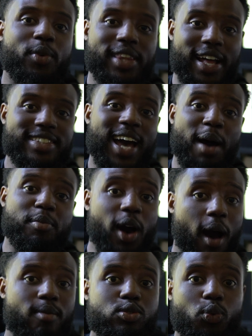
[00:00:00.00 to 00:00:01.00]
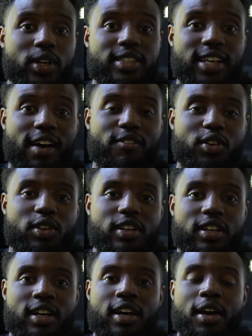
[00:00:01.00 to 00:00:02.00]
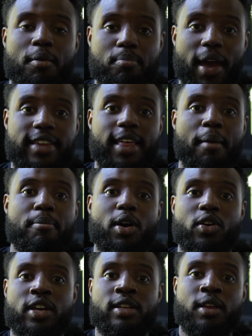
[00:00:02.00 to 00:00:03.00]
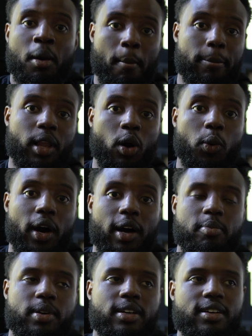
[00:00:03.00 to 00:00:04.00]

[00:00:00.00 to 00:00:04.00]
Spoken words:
when that time comes, when it's time for you to make that million blow up,